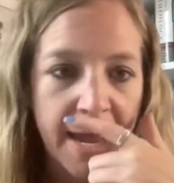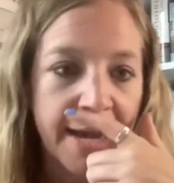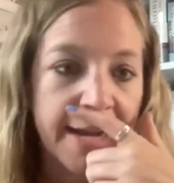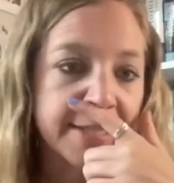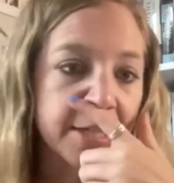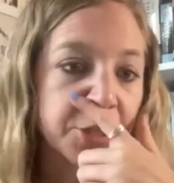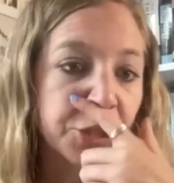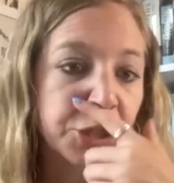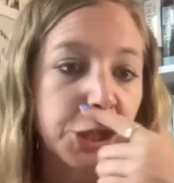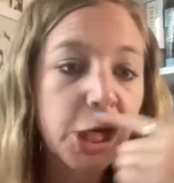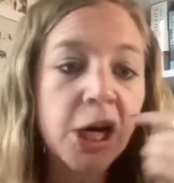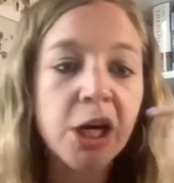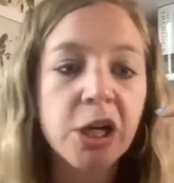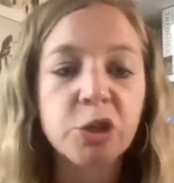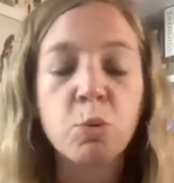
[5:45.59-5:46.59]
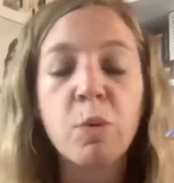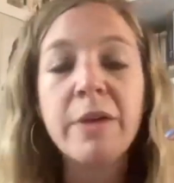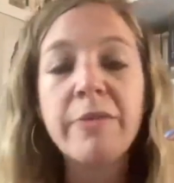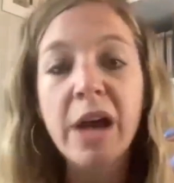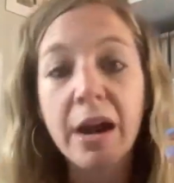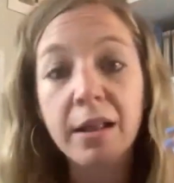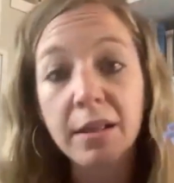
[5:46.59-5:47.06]
And as a church,
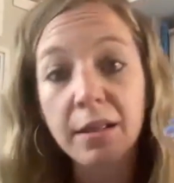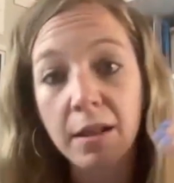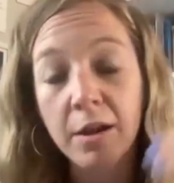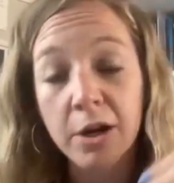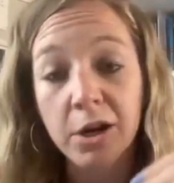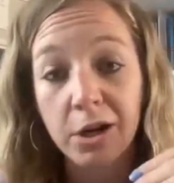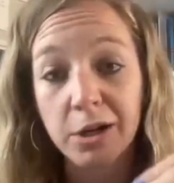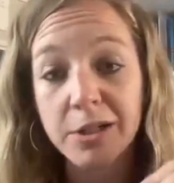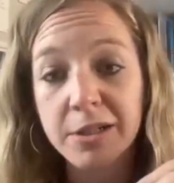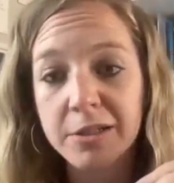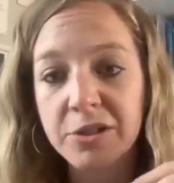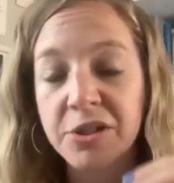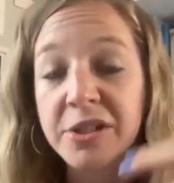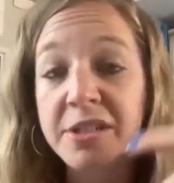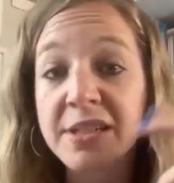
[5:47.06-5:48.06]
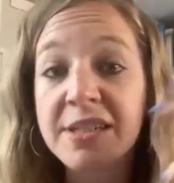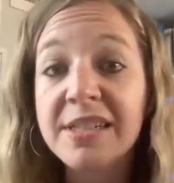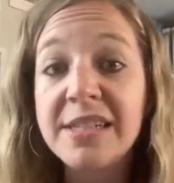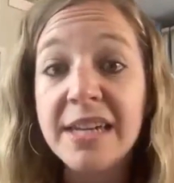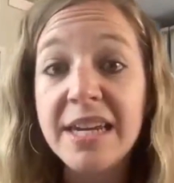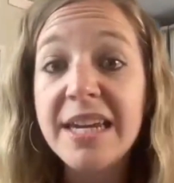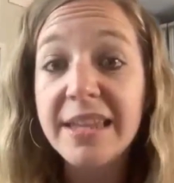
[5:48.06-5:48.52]
we've got to learn to
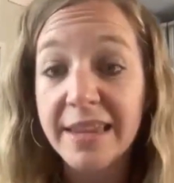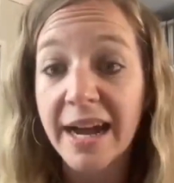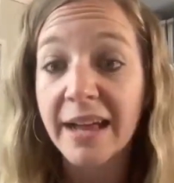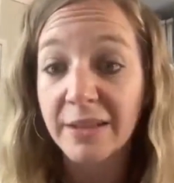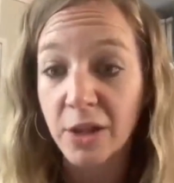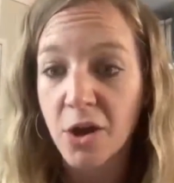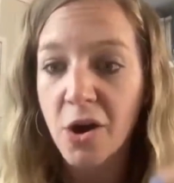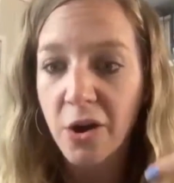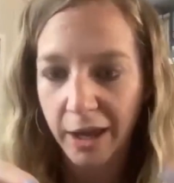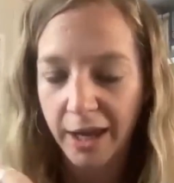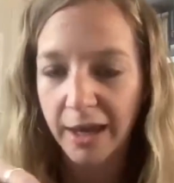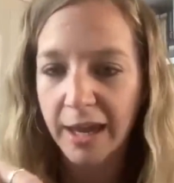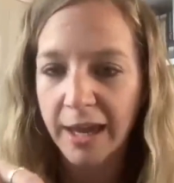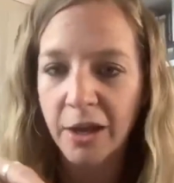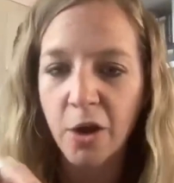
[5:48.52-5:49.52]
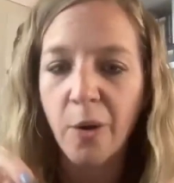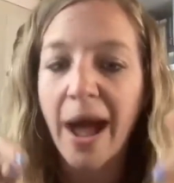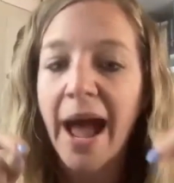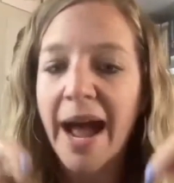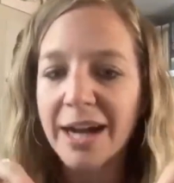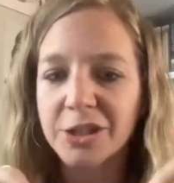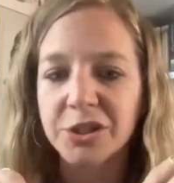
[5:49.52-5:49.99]
see that longing and go,
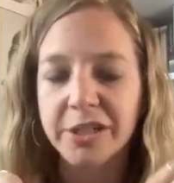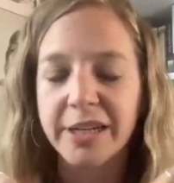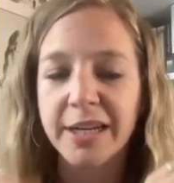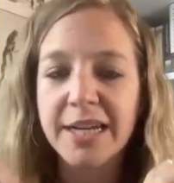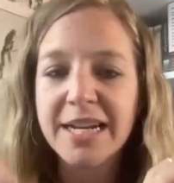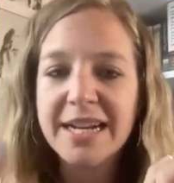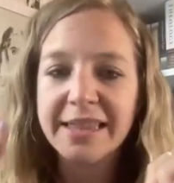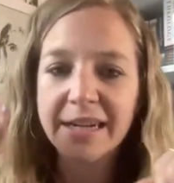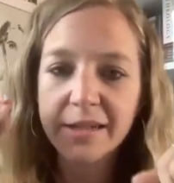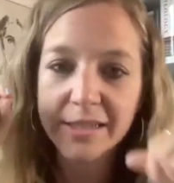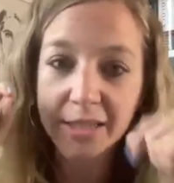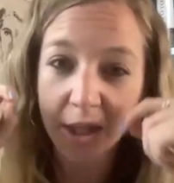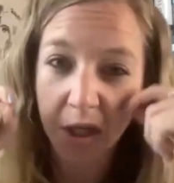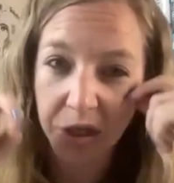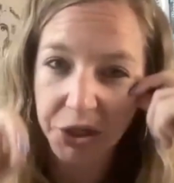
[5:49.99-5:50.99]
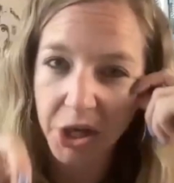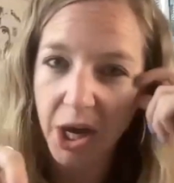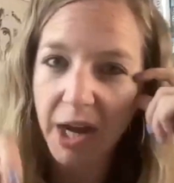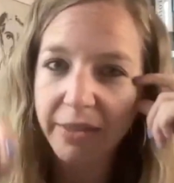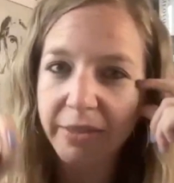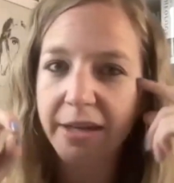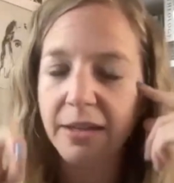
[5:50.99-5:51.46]
actually, there is a
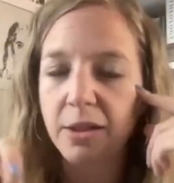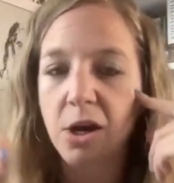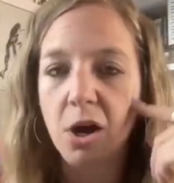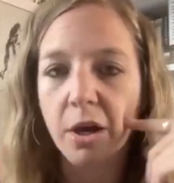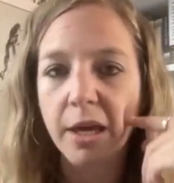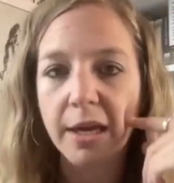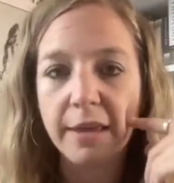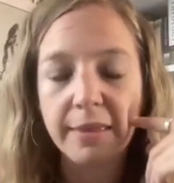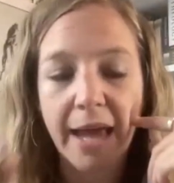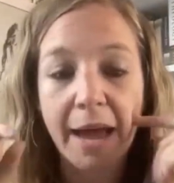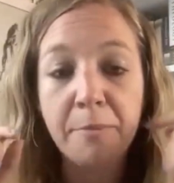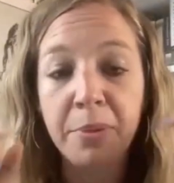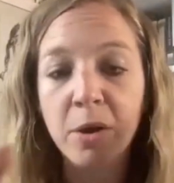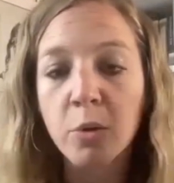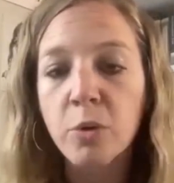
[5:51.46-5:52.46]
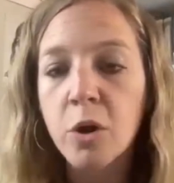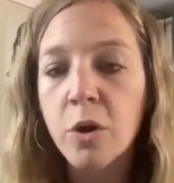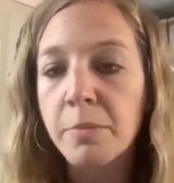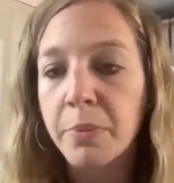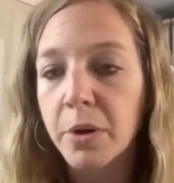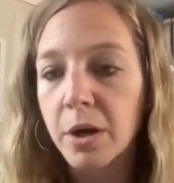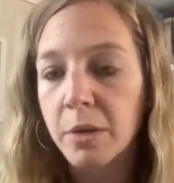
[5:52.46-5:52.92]
godly longing in that. Bill
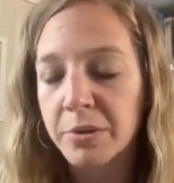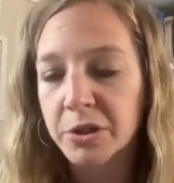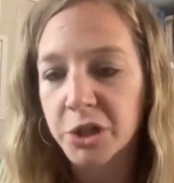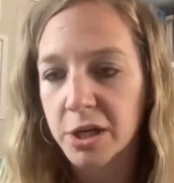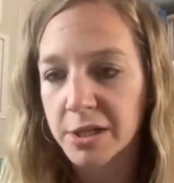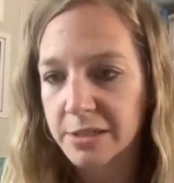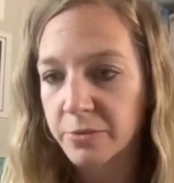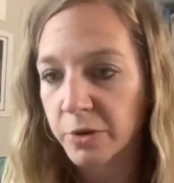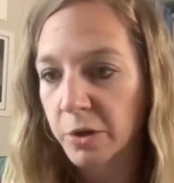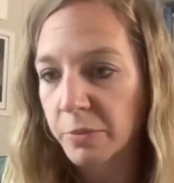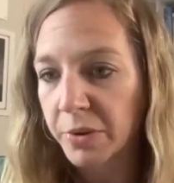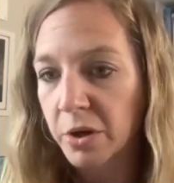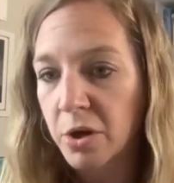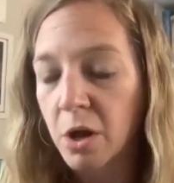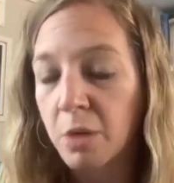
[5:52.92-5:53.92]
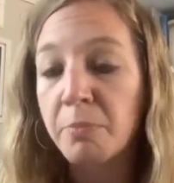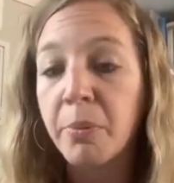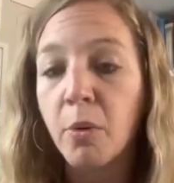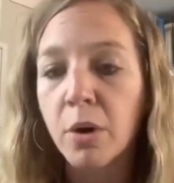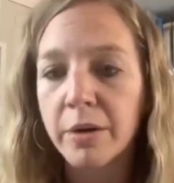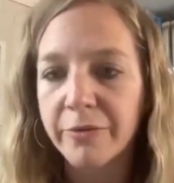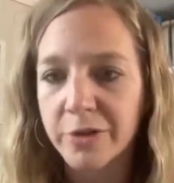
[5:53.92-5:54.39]
wrote a book, Bill Johnson wrote a book called
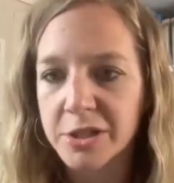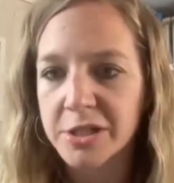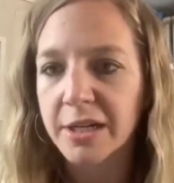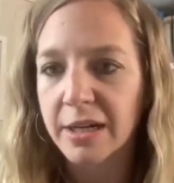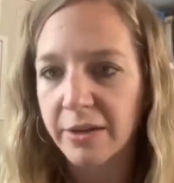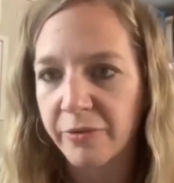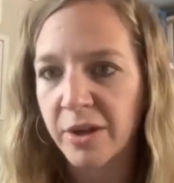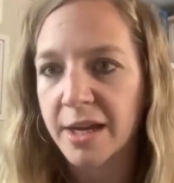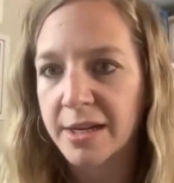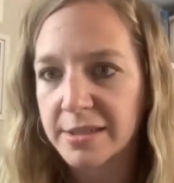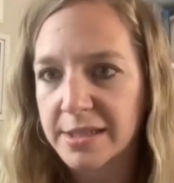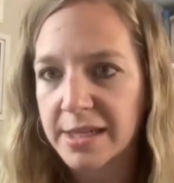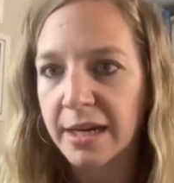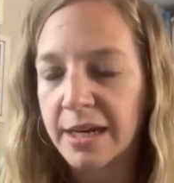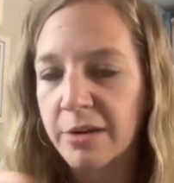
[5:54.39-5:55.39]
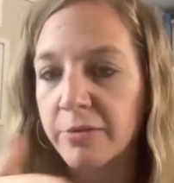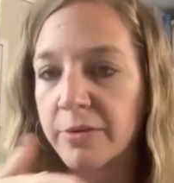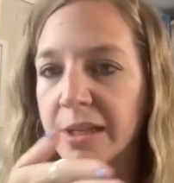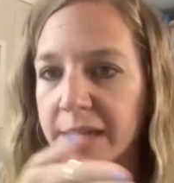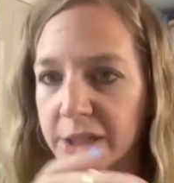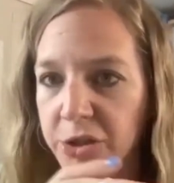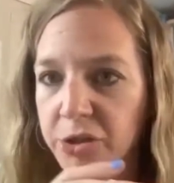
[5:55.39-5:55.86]
Born for Significance, and he
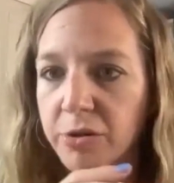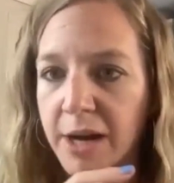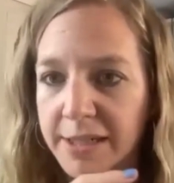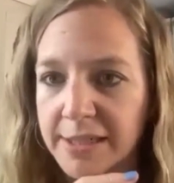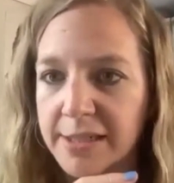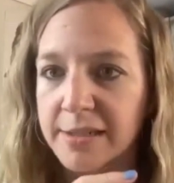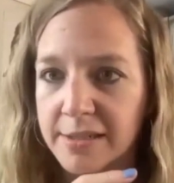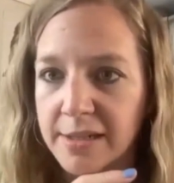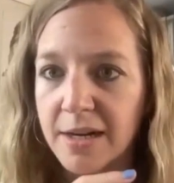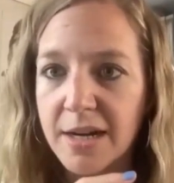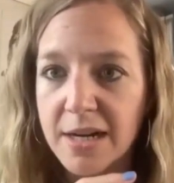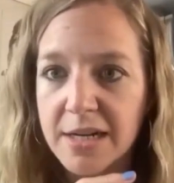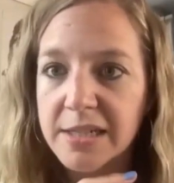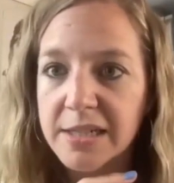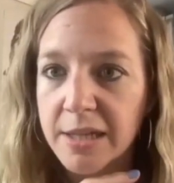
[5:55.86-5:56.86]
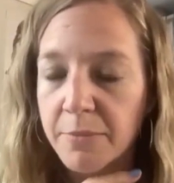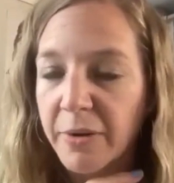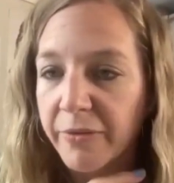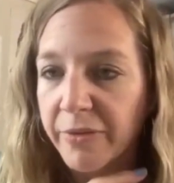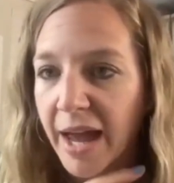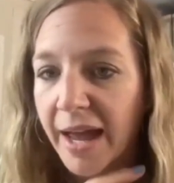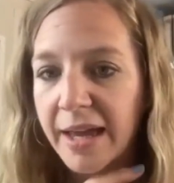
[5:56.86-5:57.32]
really addresses
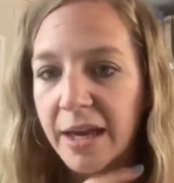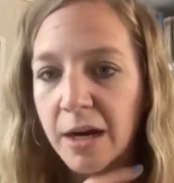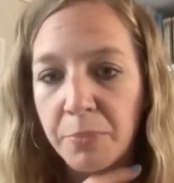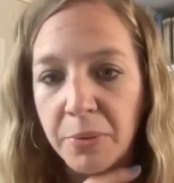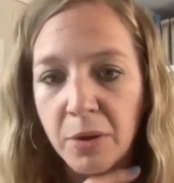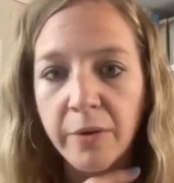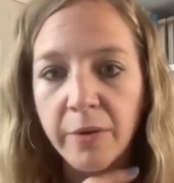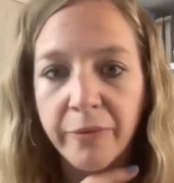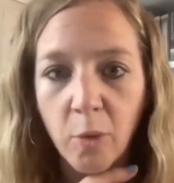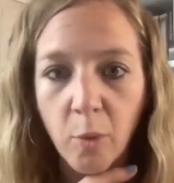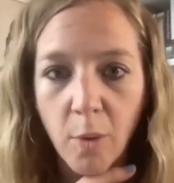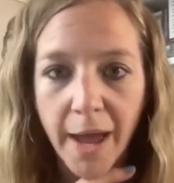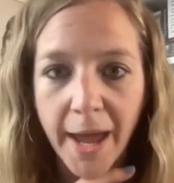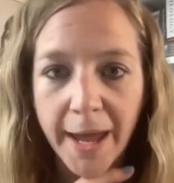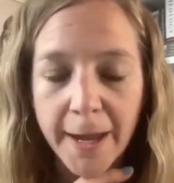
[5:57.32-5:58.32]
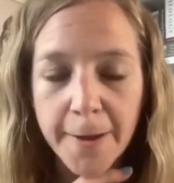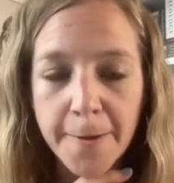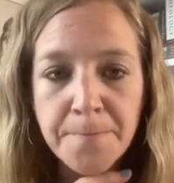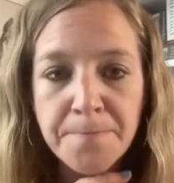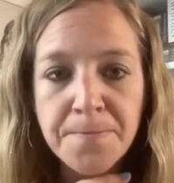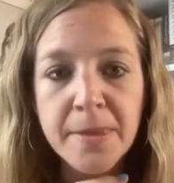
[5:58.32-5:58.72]
some of that in a beautiful way.